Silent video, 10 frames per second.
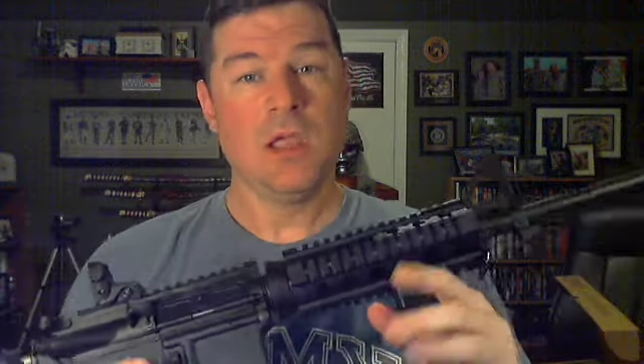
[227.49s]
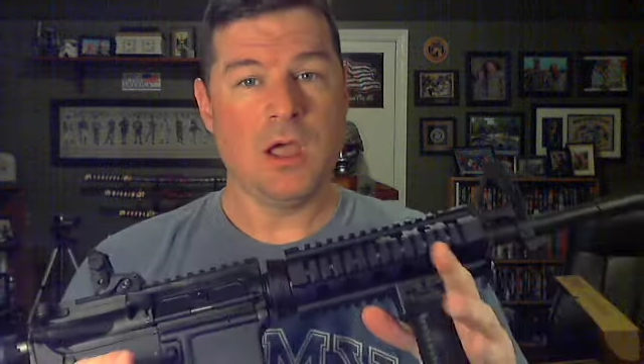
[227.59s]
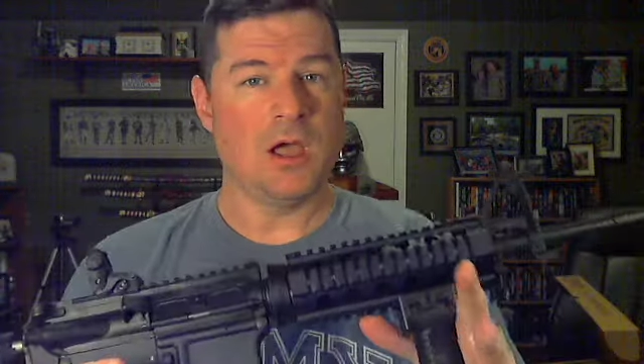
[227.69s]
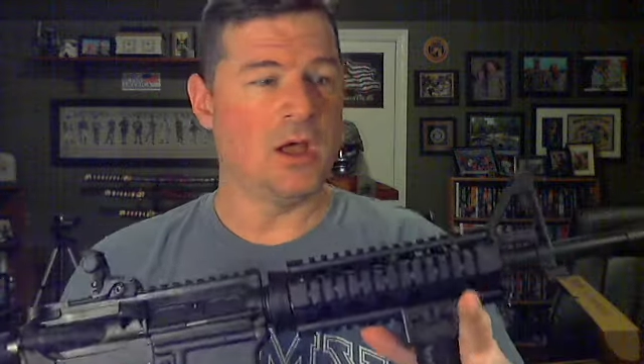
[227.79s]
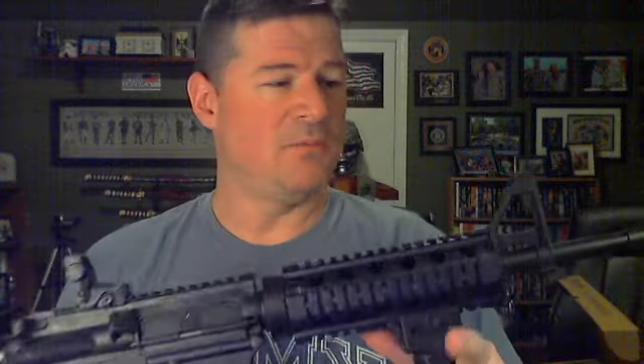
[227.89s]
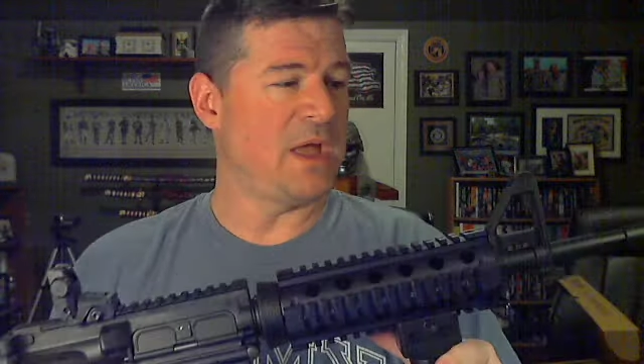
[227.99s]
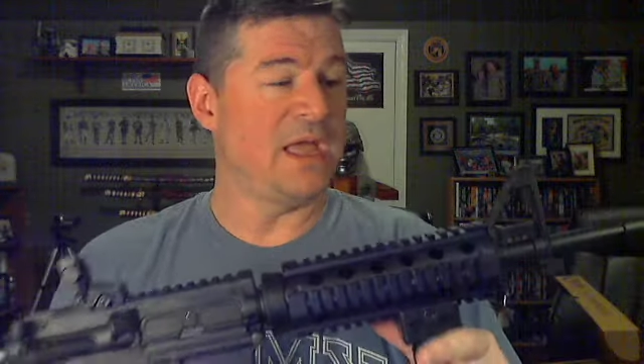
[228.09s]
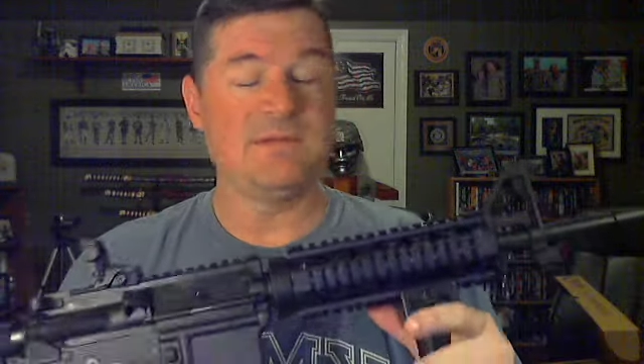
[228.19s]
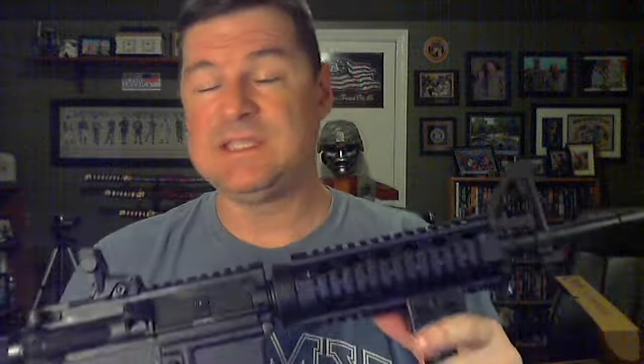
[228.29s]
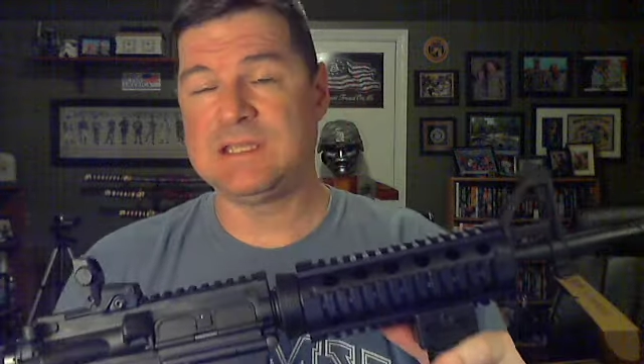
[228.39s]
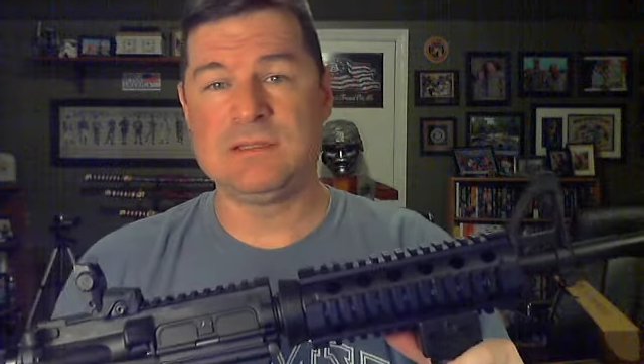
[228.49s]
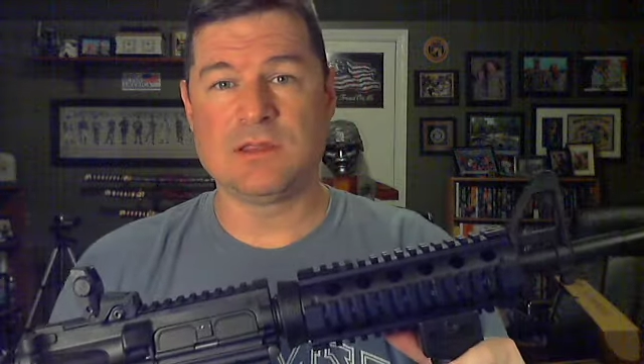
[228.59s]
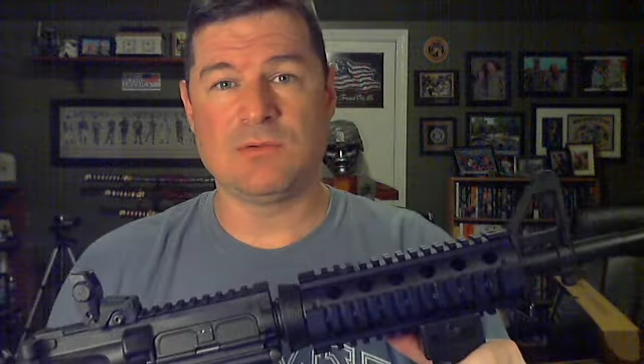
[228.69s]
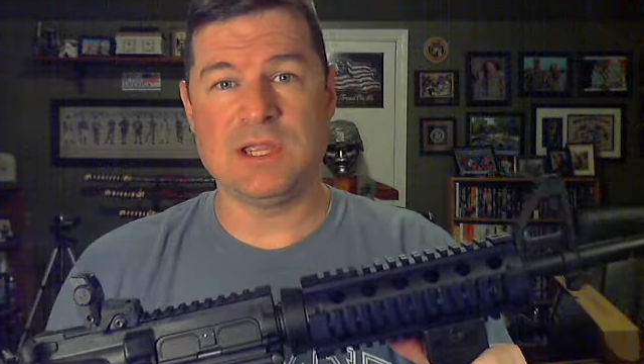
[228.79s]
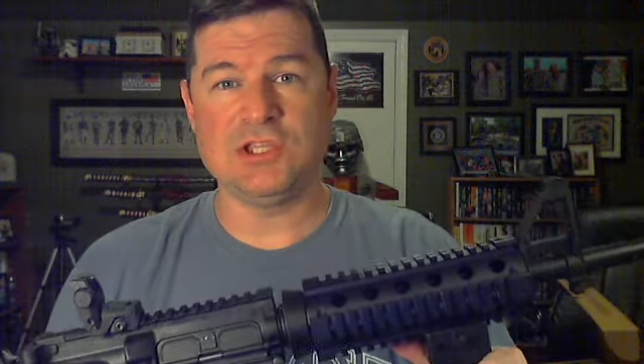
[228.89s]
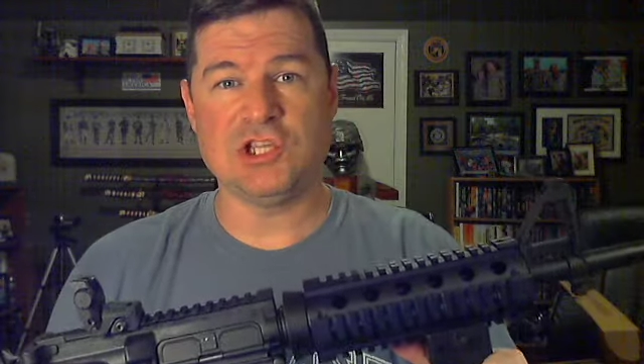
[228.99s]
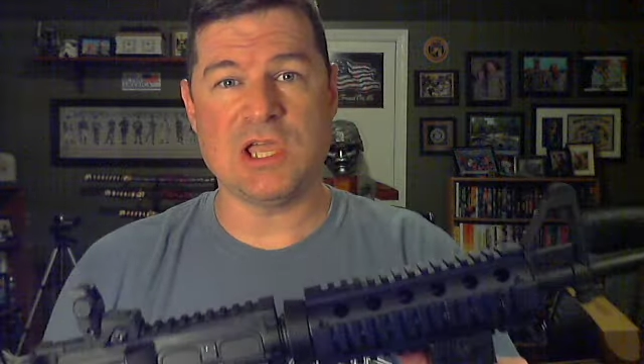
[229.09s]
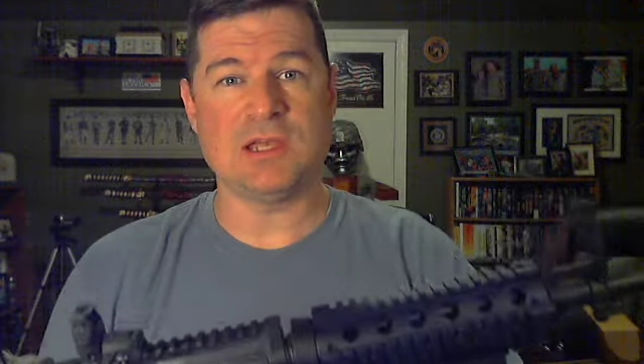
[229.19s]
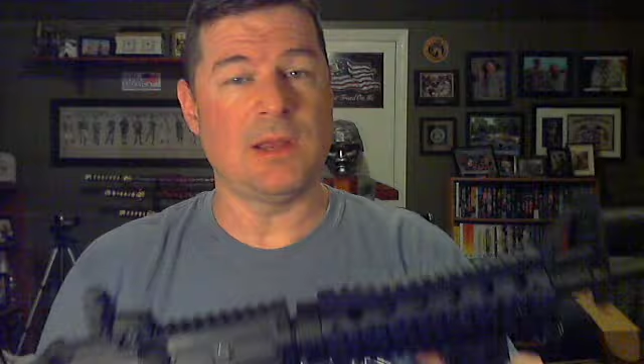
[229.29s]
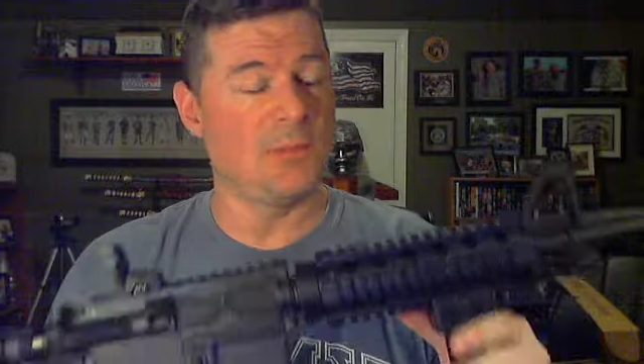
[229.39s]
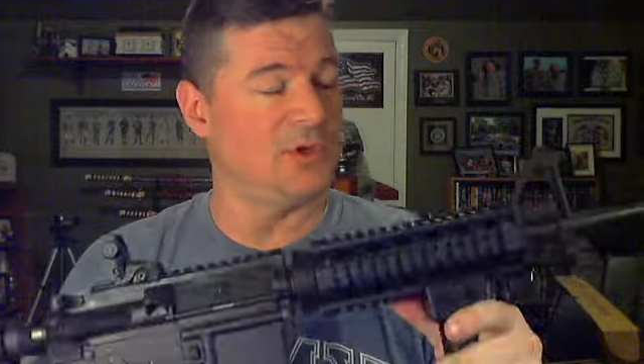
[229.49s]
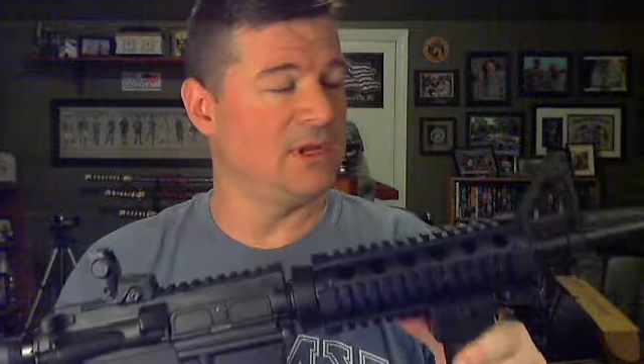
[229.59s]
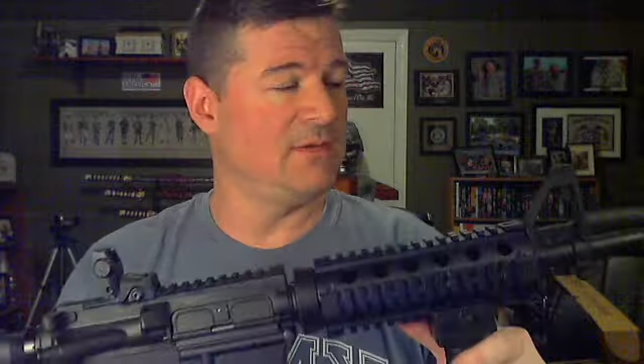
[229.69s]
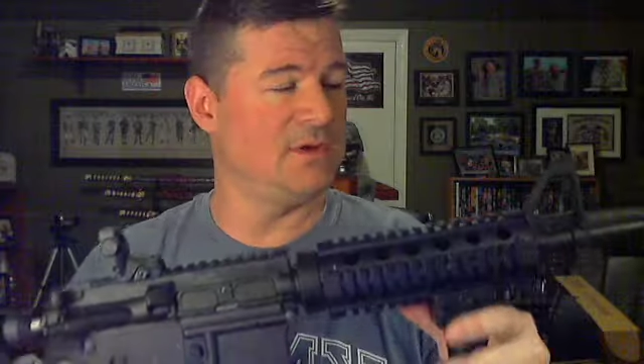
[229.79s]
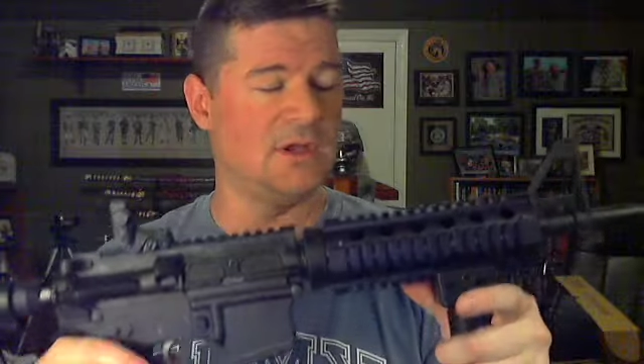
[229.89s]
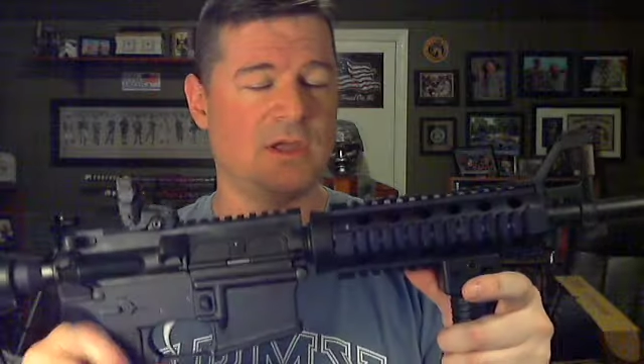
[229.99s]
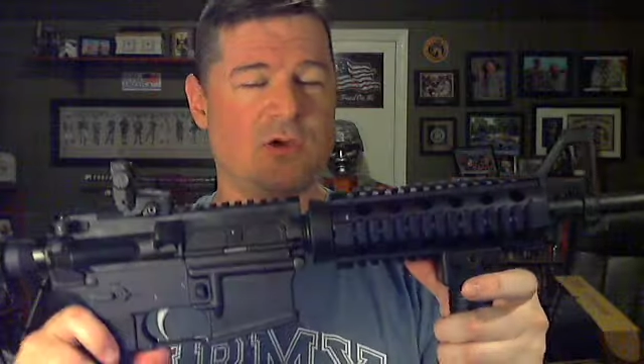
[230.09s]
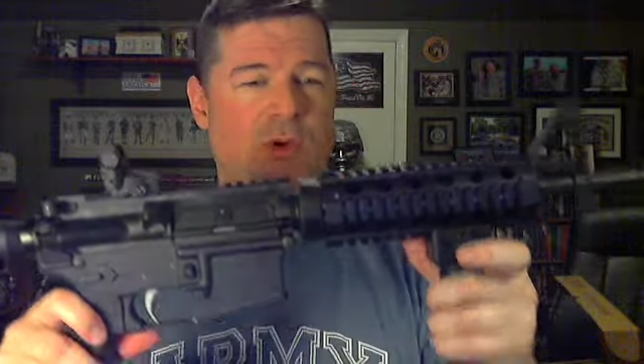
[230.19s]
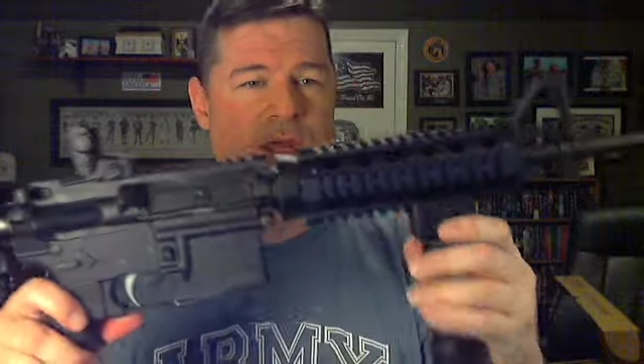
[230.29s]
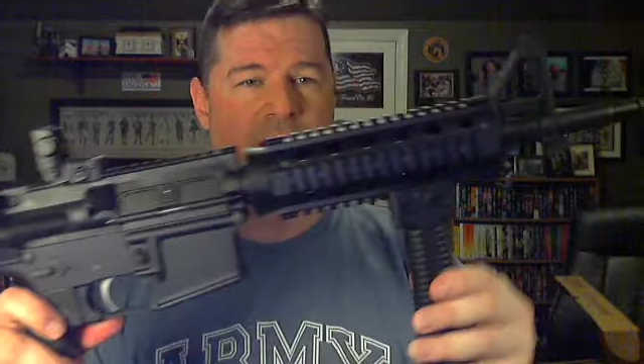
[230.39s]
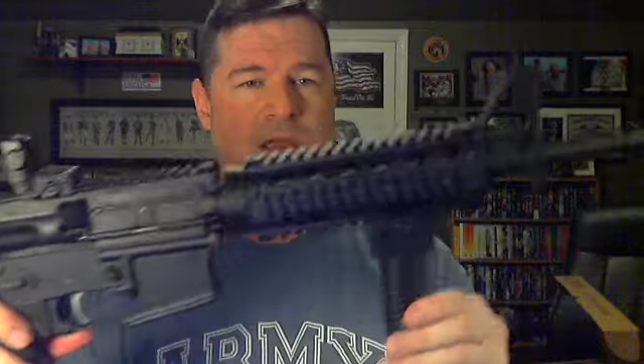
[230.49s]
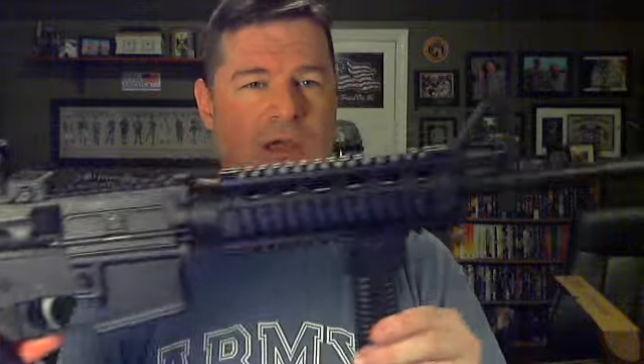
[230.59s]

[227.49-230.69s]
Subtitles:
I haven't taken it to the range yet. I'm going to give it a quick